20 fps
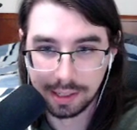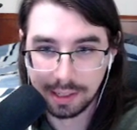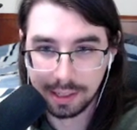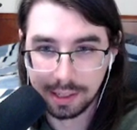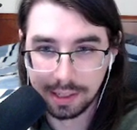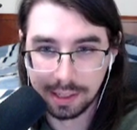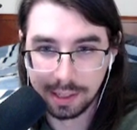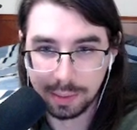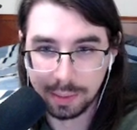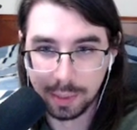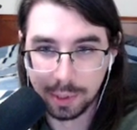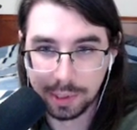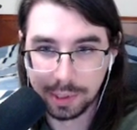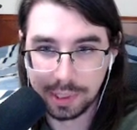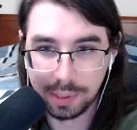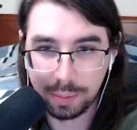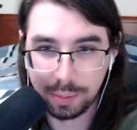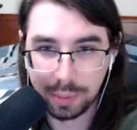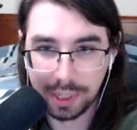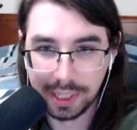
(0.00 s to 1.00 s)
most
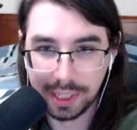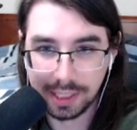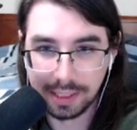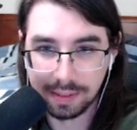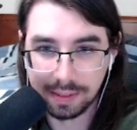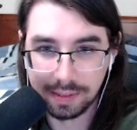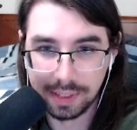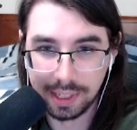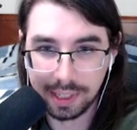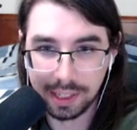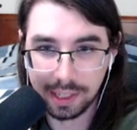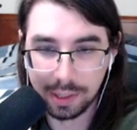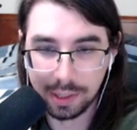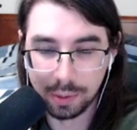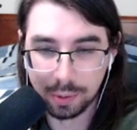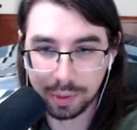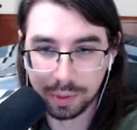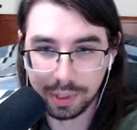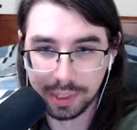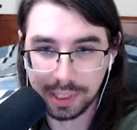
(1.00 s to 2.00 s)
impressive thing in the
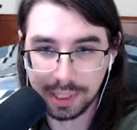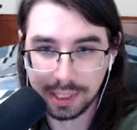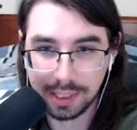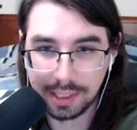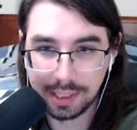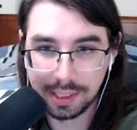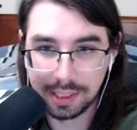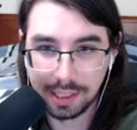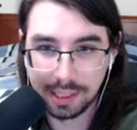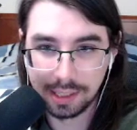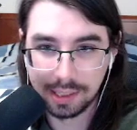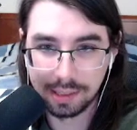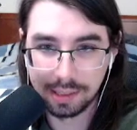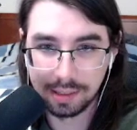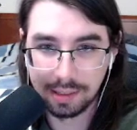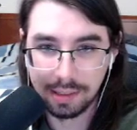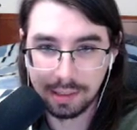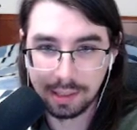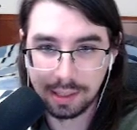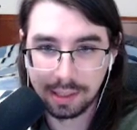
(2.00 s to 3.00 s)
world, it's still